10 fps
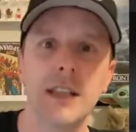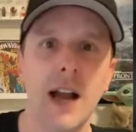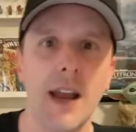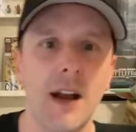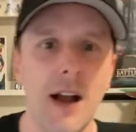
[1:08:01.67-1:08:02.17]

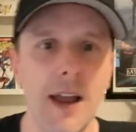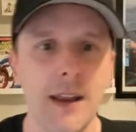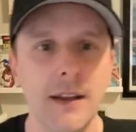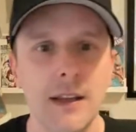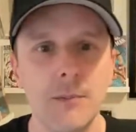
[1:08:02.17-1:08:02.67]
sky high,
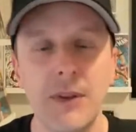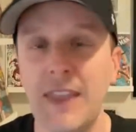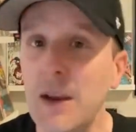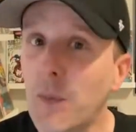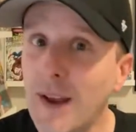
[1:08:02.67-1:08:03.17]
but
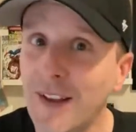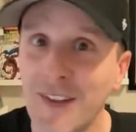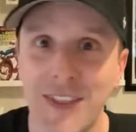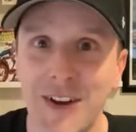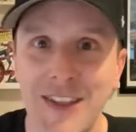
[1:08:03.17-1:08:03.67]
they
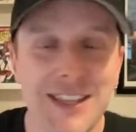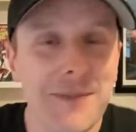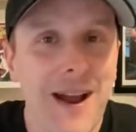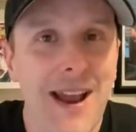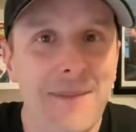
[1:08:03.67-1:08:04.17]
will though. That's
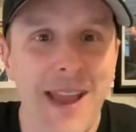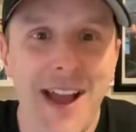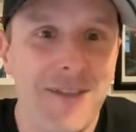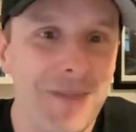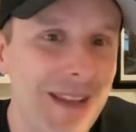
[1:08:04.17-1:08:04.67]
why I'm
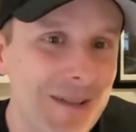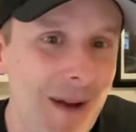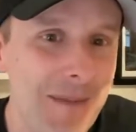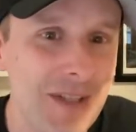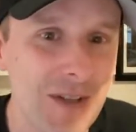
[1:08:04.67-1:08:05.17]
have them. That's
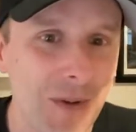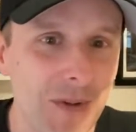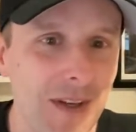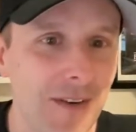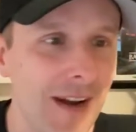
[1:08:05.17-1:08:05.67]
why I'm just
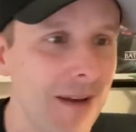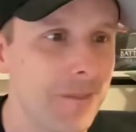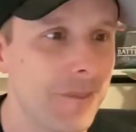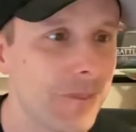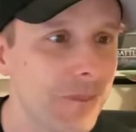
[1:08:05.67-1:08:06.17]
holding right.
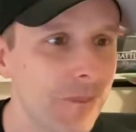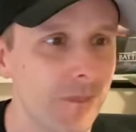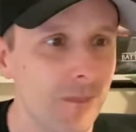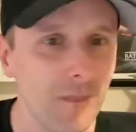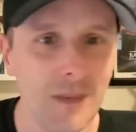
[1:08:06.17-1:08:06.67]

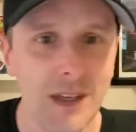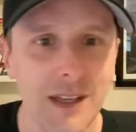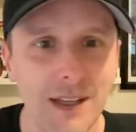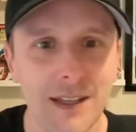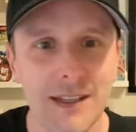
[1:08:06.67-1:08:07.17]

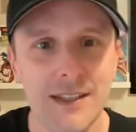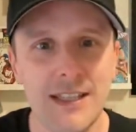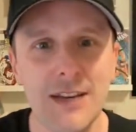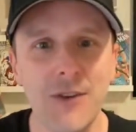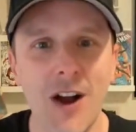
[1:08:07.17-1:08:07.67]

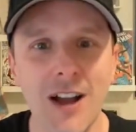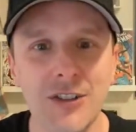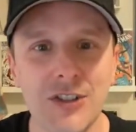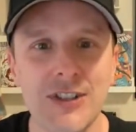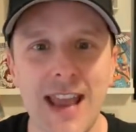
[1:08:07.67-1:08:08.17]
Steve
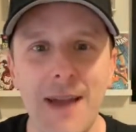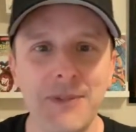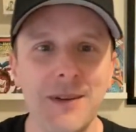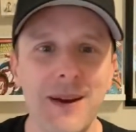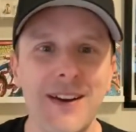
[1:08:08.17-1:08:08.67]
Rogers,
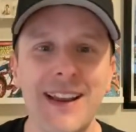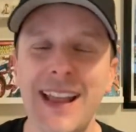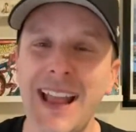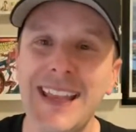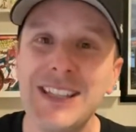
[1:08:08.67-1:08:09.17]
Captain America,
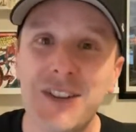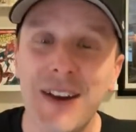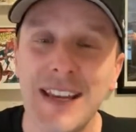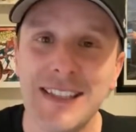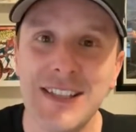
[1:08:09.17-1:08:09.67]
yeah, he's
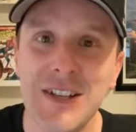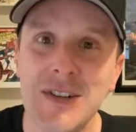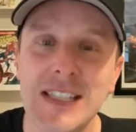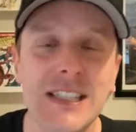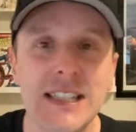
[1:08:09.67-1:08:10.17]
great too.
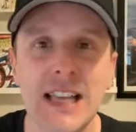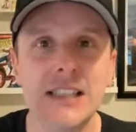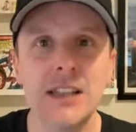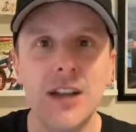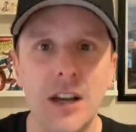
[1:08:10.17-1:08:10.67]
He's just got
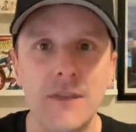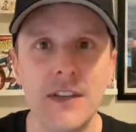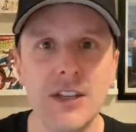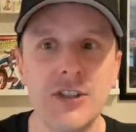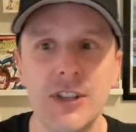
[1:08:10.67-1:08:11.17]
a ton of
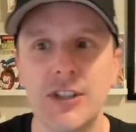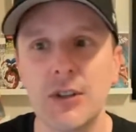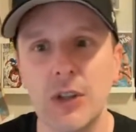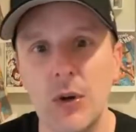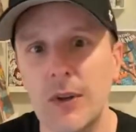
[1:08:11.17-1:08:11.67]
additions. So
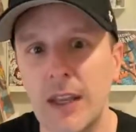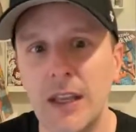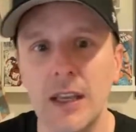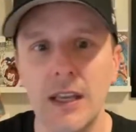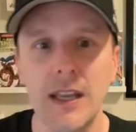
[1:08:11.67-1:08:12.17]

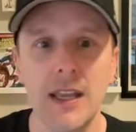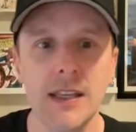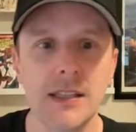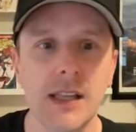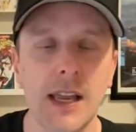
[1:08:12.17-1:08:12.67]
Loki
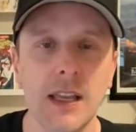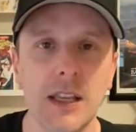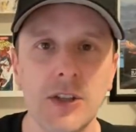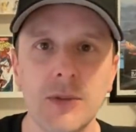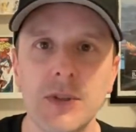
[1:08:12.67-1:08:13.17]
is like
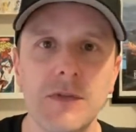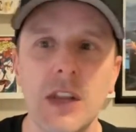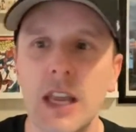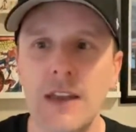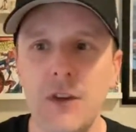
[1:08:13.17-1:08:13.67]
in terms of
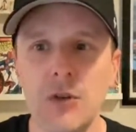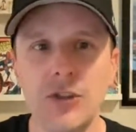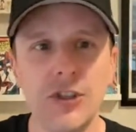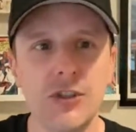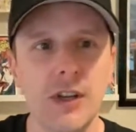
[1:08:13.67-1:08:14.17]
if you
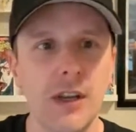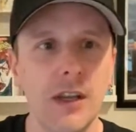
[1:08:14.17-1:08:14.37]
just